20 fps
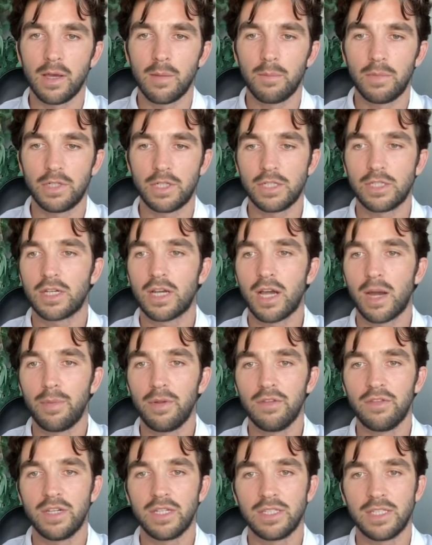But just a
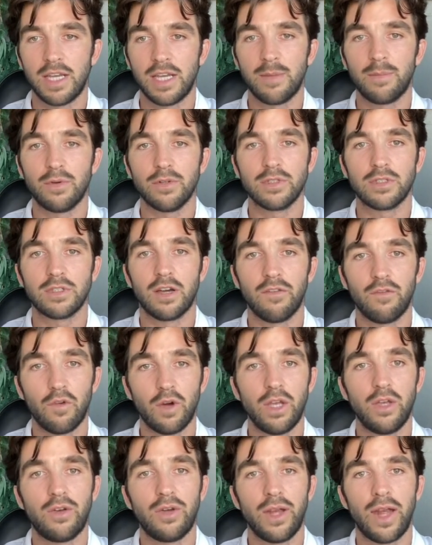couple of examples of what
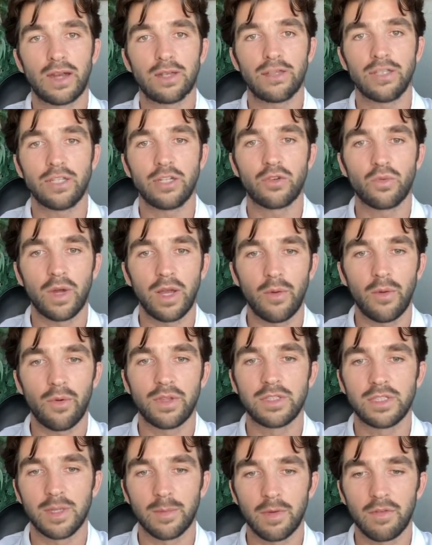you can actually create with
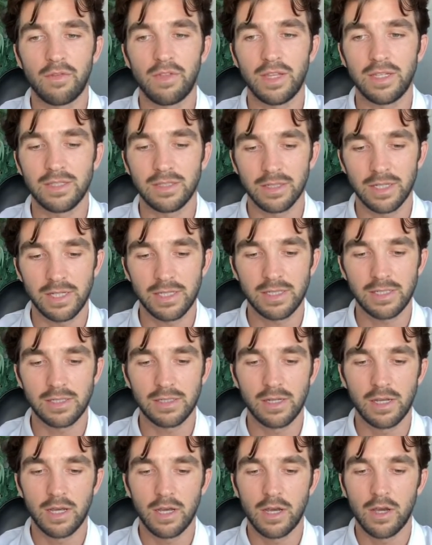some of these
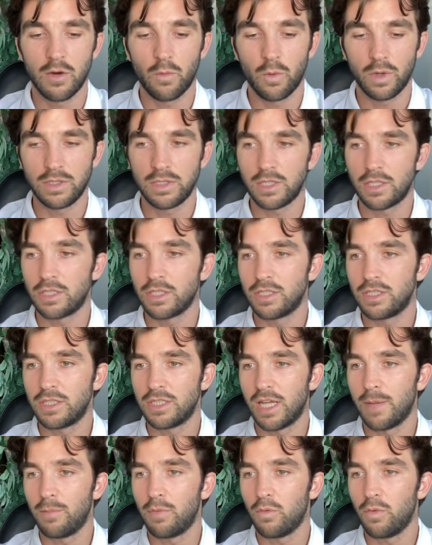lists. One such
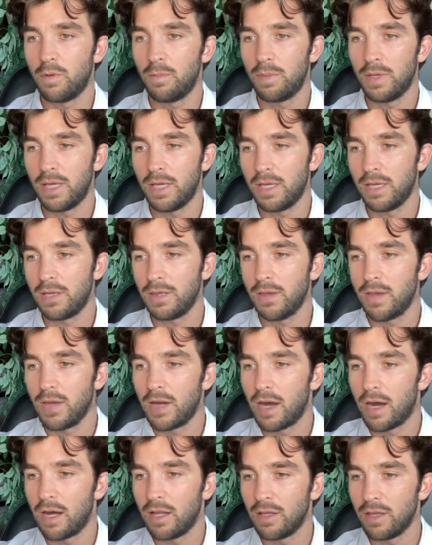example would be
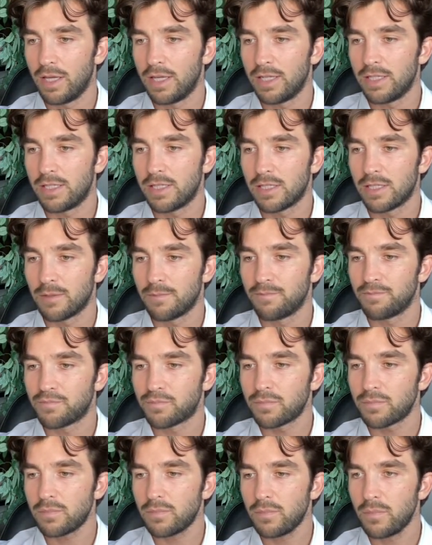a list
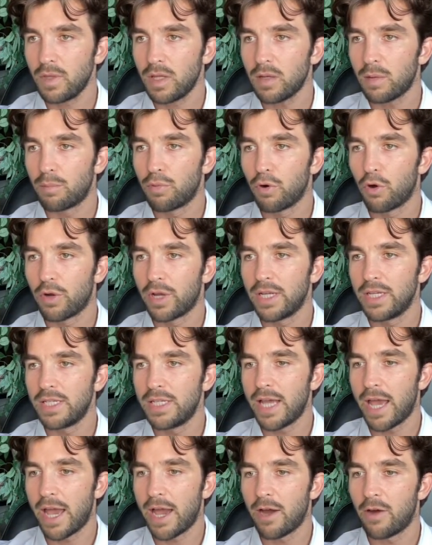broken
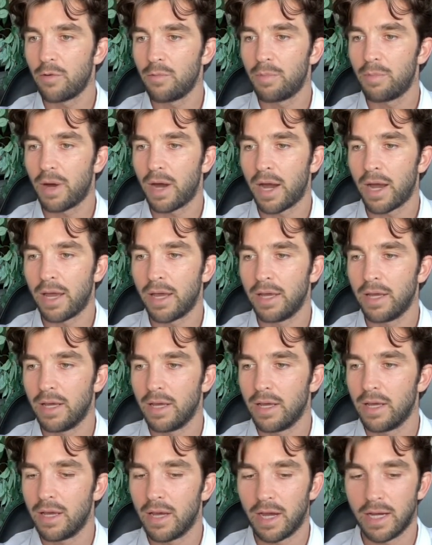down by
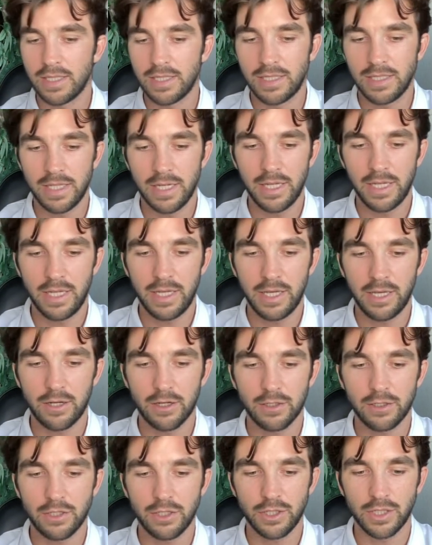city here,
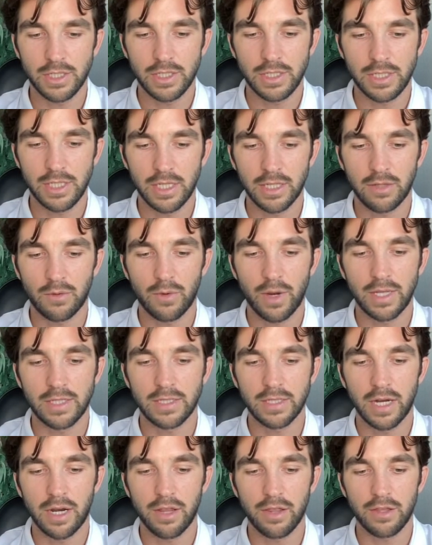so you can see at the right
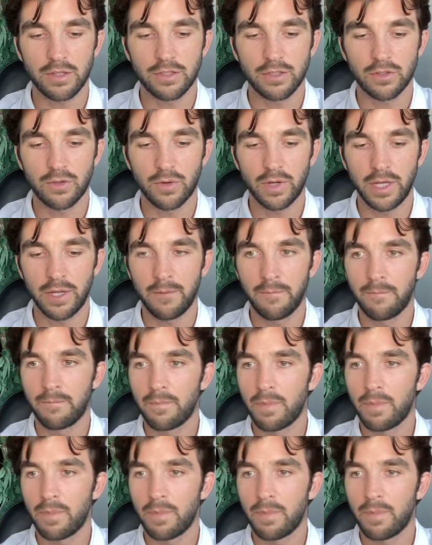side of the screen.